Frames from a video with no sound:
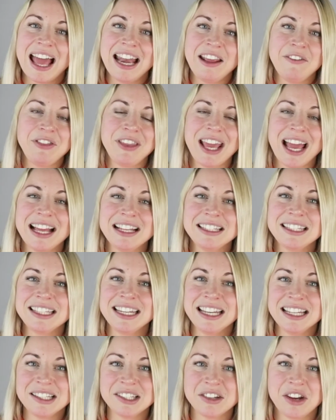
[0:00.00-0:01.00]
if the answer
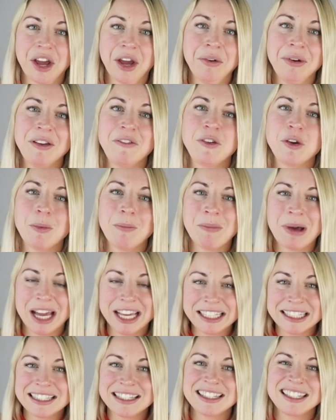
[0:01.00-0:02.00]
is no, if you're
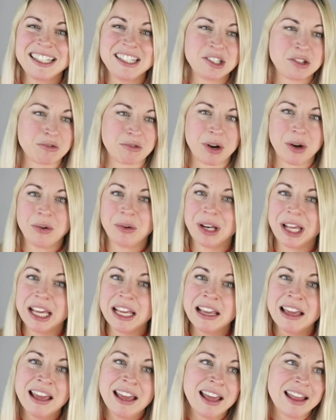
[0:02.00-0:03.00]
mindlessly
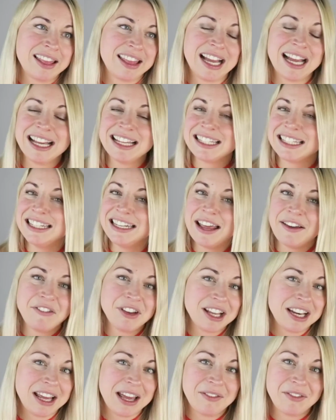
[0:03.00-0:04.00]
scrolling, that is never
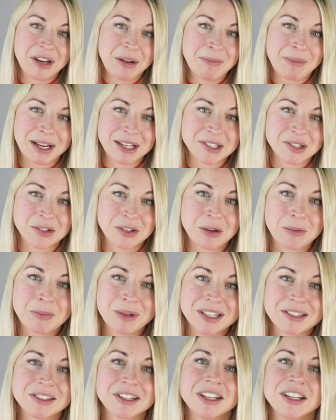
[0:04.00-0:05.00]
going to have an impact on your
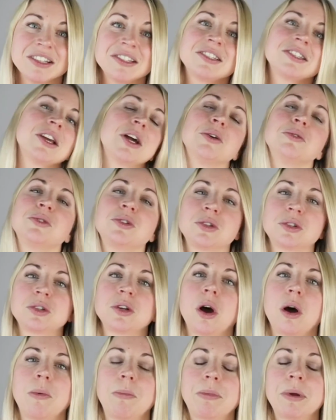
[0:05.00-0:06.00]
business. So
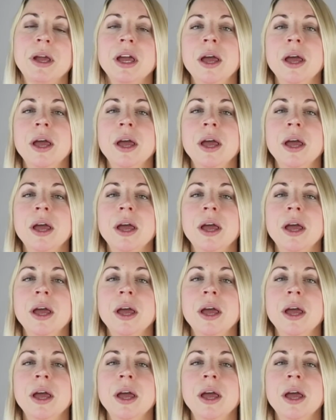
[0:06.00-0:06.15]
stop.